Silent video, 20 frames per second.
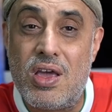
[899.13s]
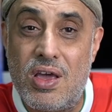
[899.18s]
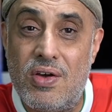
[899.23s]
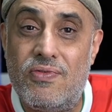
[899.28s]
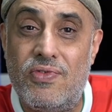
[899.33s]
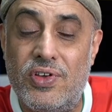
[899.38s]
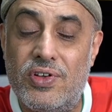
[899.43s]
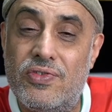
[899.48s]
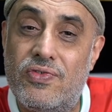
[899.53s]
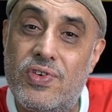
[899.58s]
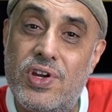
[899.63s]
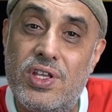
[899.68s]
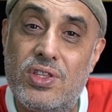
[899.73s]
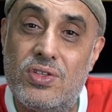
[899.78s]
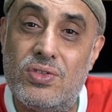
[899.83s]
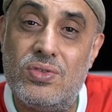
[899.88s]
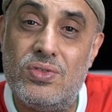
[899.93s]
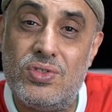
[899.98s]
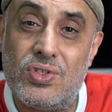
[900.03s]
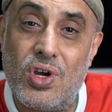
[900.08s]
feel free
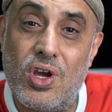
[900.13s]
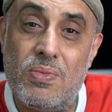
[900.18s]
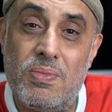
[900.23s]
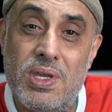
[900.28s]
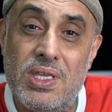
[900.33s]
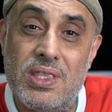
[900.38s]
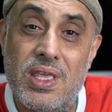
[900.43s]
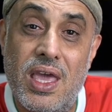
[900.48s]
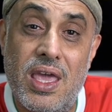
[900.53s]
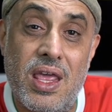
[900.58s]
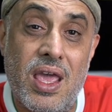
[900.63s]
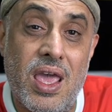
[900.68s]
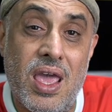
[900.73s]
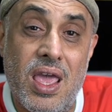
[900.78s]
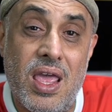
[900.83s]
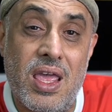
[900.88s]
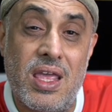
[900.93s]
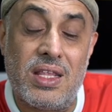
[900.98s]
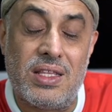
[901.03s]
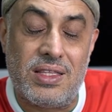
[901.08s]
to join me there.
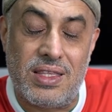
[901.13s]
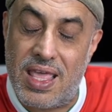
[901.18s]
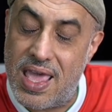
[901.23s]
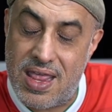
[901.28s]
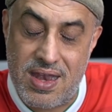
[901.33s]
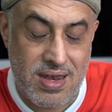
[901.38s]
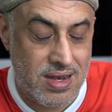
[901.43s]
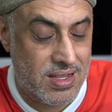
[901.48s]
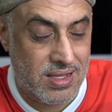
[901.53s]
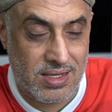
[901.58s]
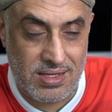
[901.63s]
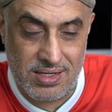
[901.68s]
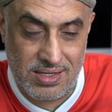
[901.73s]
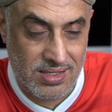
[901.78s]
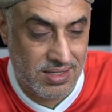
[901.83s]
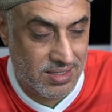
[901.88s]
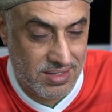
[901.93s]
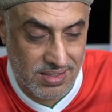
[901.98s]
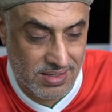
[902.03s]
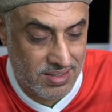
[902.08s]
Then,
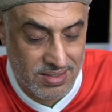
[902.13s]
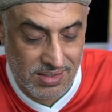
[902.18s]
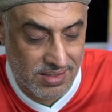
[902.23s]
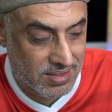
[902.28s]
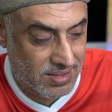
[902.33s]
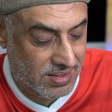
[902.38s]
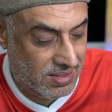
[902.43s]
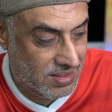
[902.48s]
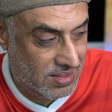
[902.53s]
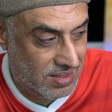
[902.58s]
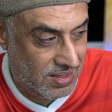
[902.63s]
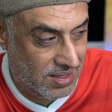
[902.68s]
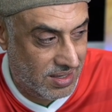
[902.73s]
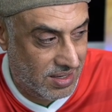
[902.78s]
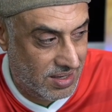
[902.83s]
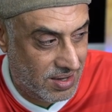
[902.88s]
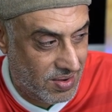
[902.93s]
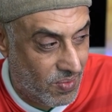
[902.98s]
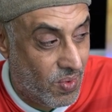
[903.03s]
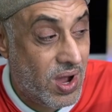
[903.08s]

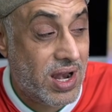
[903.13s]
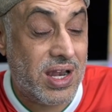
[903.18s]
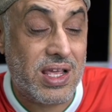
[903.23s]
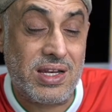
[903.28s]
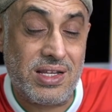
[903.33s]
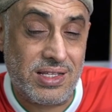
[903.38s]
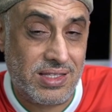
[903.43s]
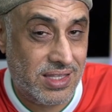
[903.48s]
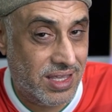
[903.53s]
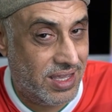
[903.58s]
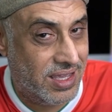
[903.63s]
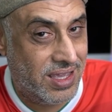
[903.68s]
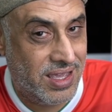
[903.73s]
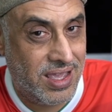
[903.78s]
one other thing,